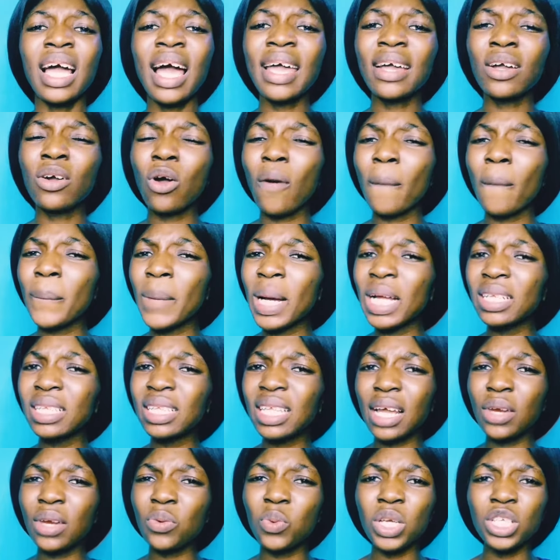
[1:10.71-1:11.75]
I command
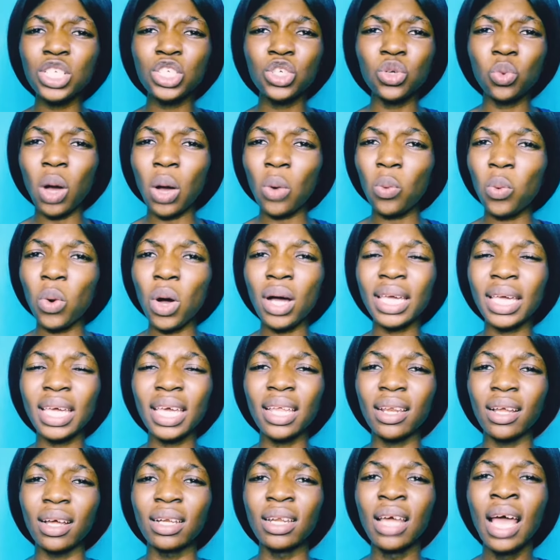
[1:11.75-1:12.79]
that which you are
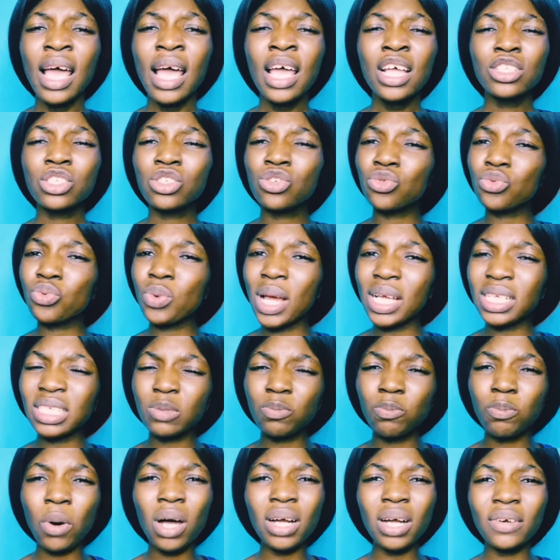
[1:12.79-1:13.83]
working on to
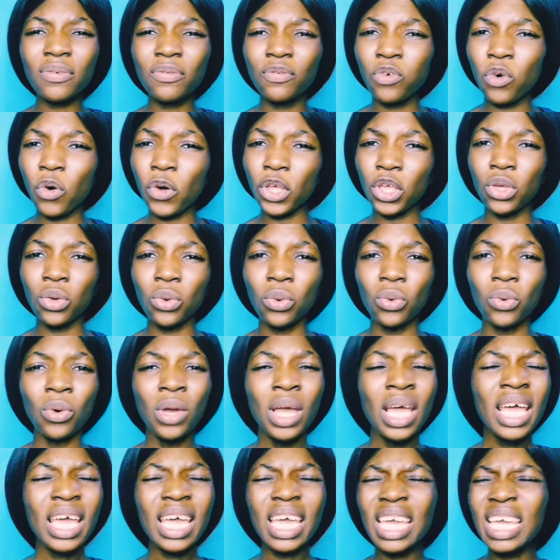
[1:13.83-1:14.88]
respond for you
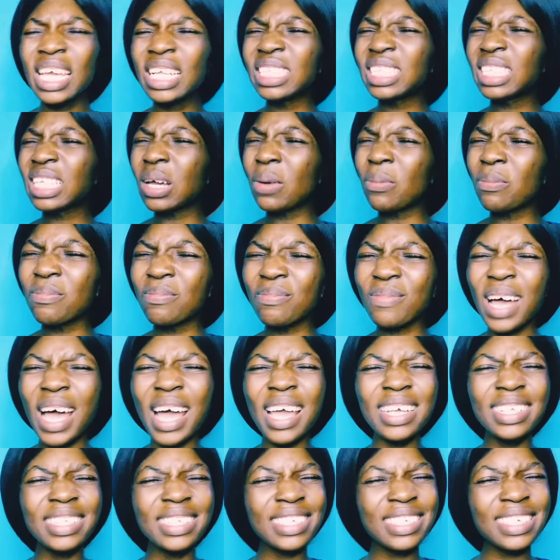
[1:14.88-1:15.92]
in the
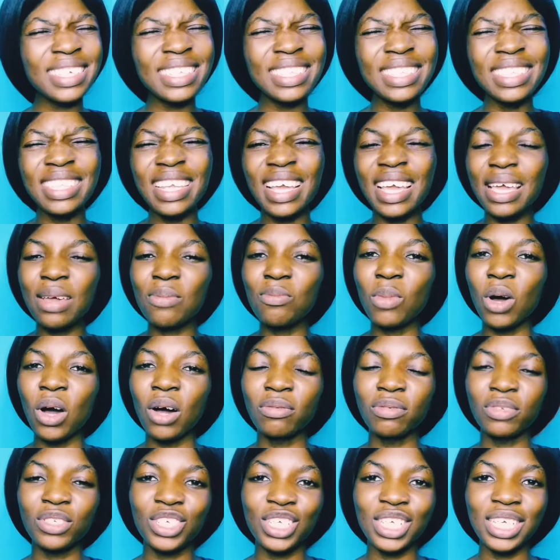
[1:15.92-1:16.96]
mighty name
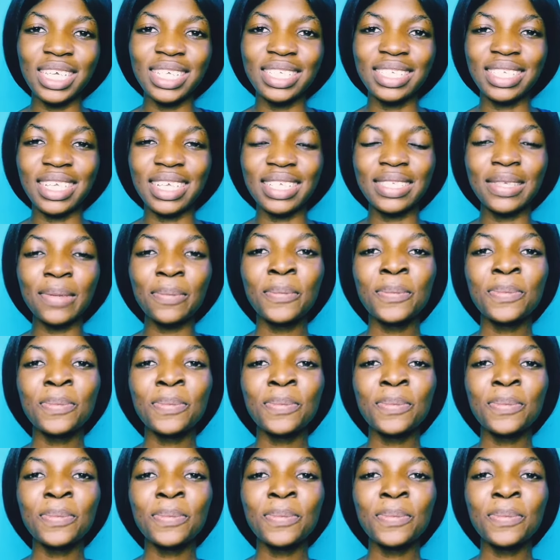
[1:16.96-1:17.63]
of Jesus.